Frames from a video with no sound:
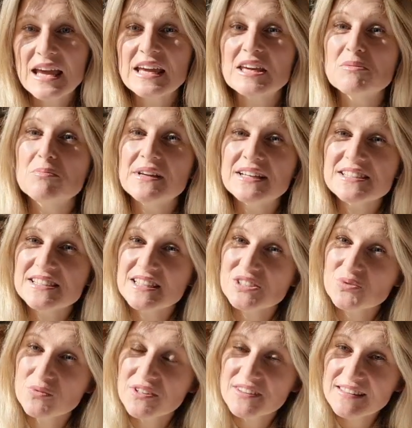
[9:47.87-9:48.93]
He blessed
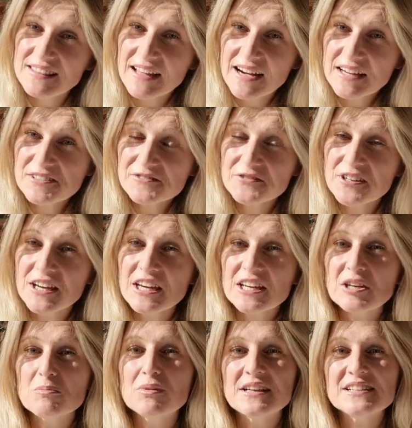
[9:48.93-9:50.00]
us with life,
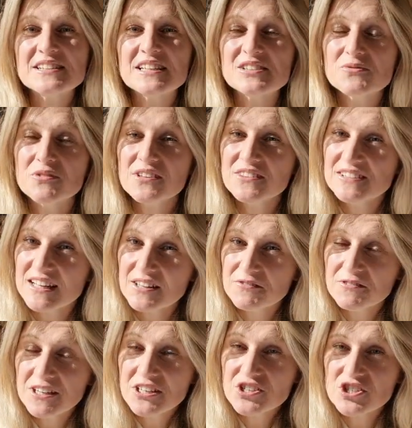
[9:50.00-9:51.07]
he blessed us with
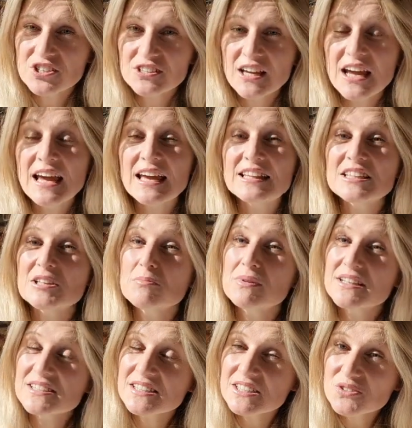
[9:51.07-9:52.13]
salvation, and he
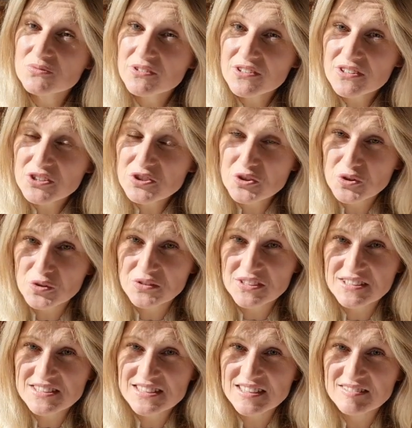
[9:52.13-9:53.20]
blessed us with
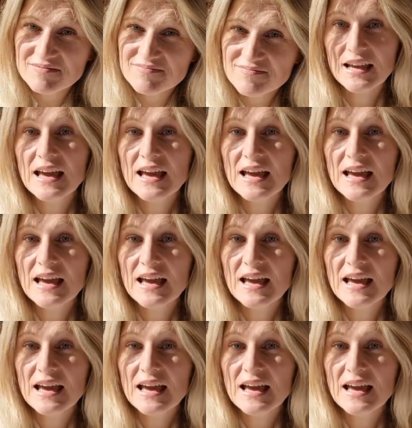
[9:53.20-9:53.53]
eternity.